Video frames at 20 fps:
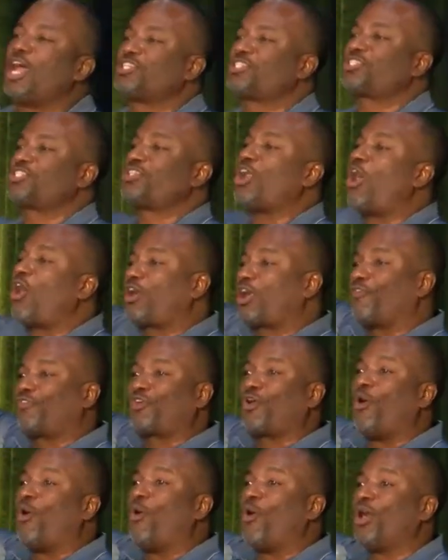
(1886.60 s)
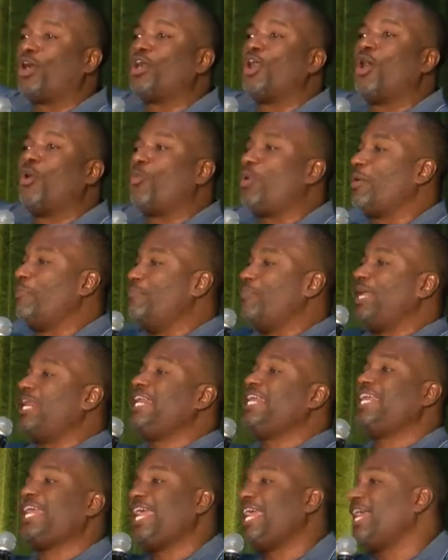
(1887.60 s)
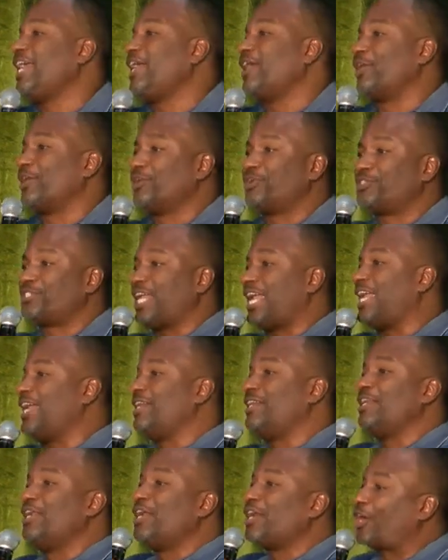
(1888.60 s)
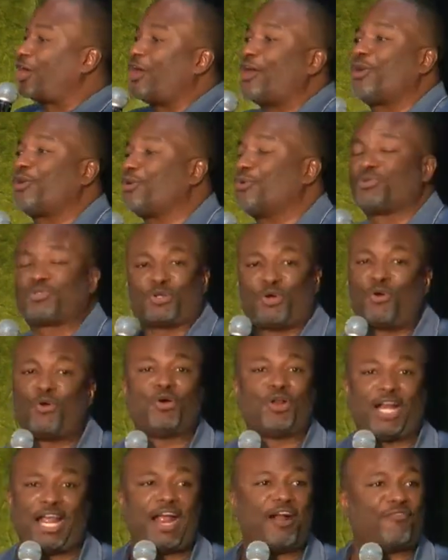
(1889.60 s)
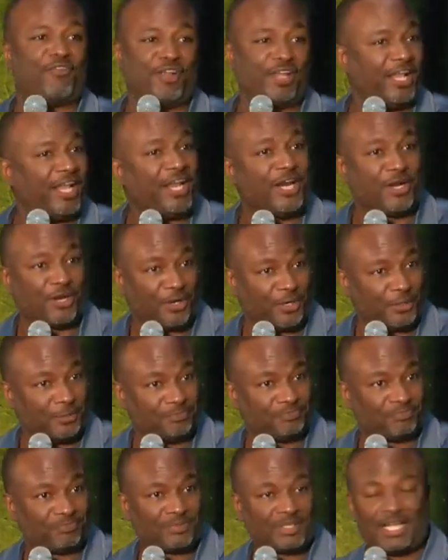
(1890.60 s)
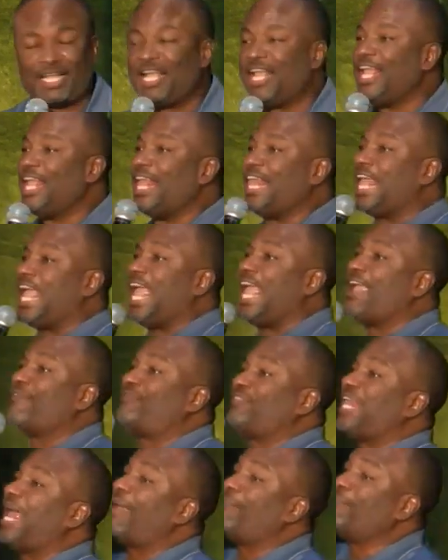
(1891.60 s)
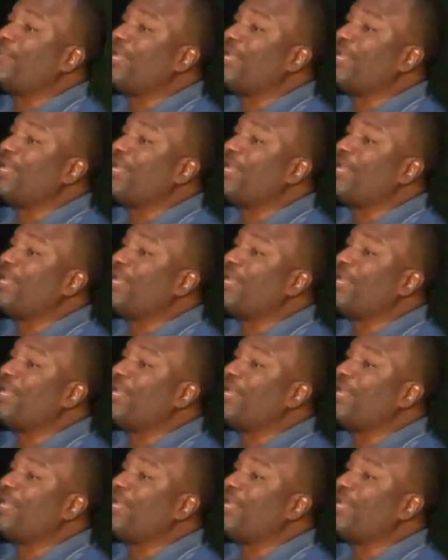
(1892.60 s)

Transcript: a stalk of corn with many ears and kernels on every ear, if that